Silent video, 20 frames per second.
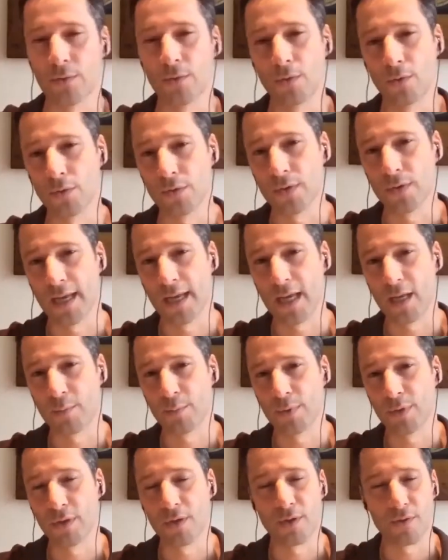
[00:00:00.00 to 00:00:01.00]
also
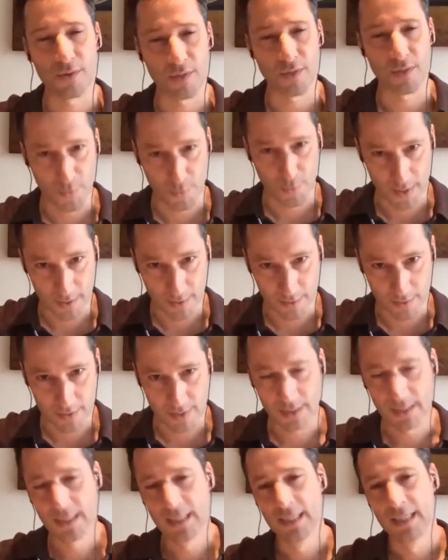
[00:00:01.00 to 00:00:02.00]
help content
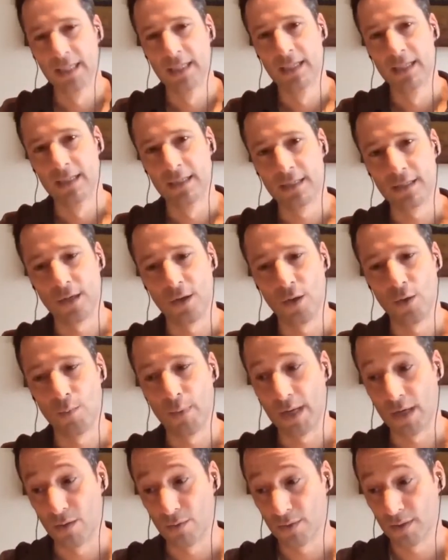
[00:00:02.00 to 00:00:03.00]
creators. So
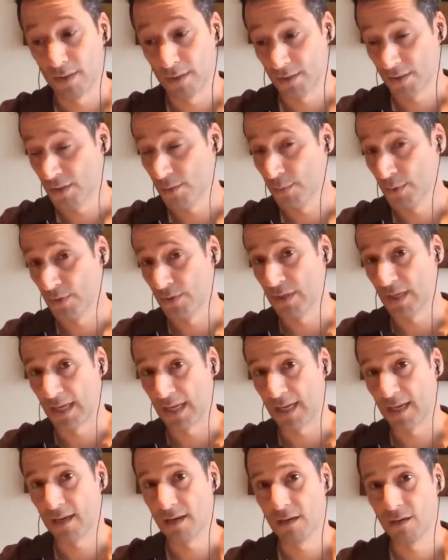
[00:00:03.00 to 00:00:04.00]
by content distributors,
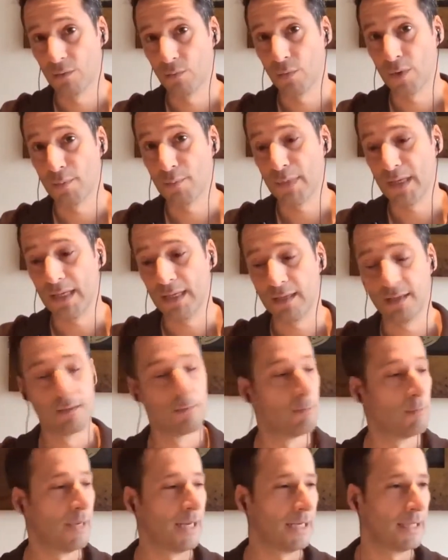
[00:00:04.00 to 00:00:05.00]
again, we mean
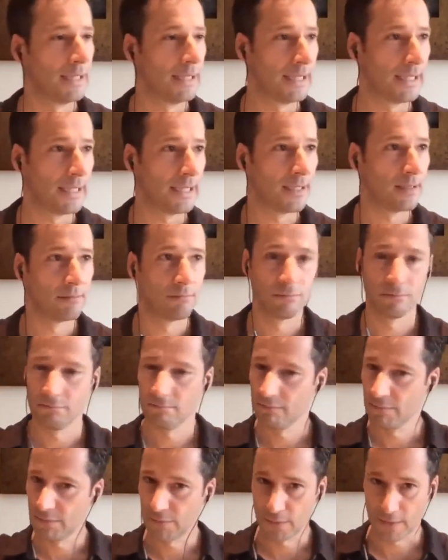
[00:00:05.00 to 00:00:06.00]
mainly,
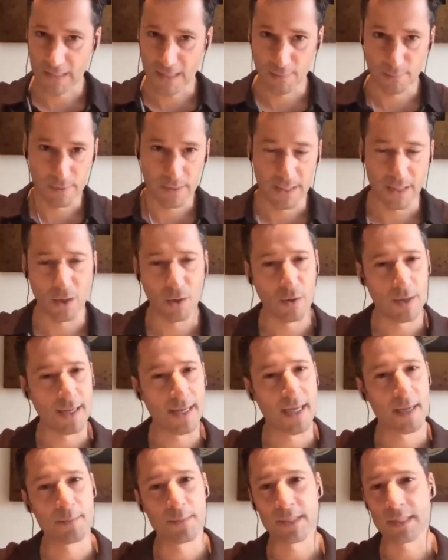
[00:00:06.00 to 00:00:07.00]
for example, the
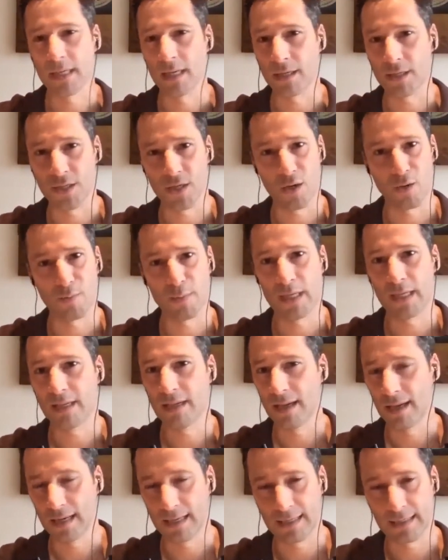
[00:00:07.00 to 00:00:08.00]
OEMs like Xiaomi,
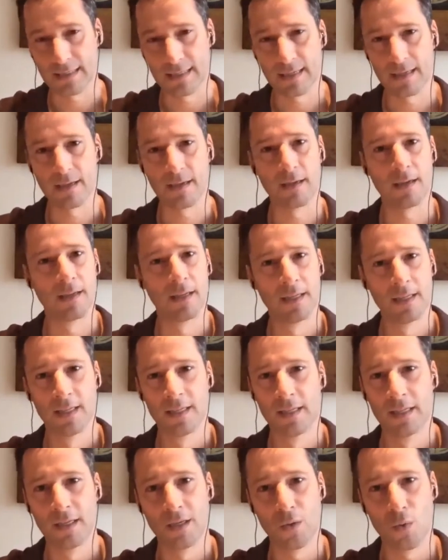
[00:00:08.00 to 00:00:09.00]
Alcatel,
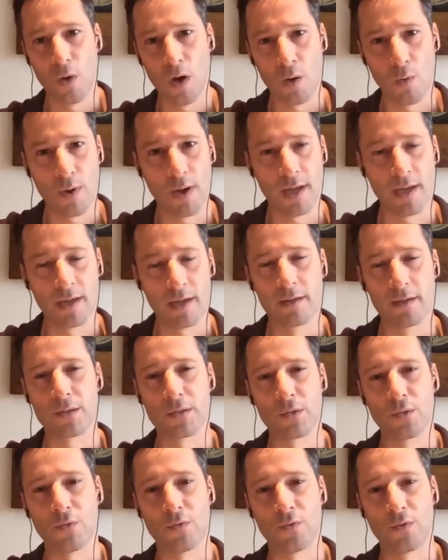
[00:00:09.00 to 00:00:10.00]
Huawei, and
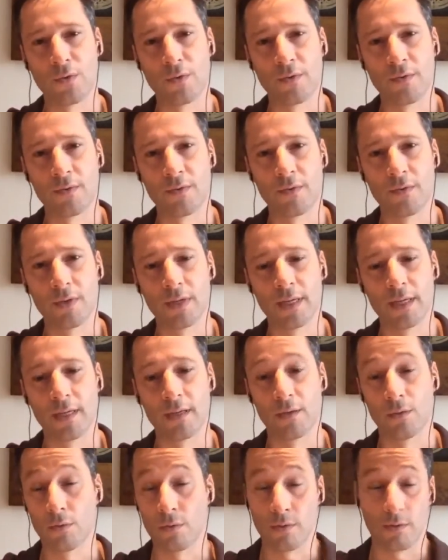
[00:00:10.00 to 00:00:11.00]
so forth,
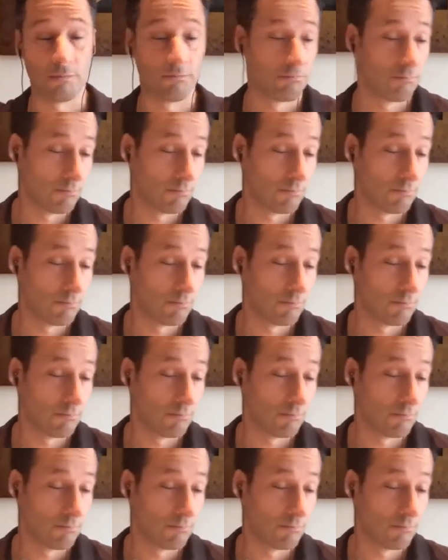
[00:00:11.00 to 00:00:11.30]
or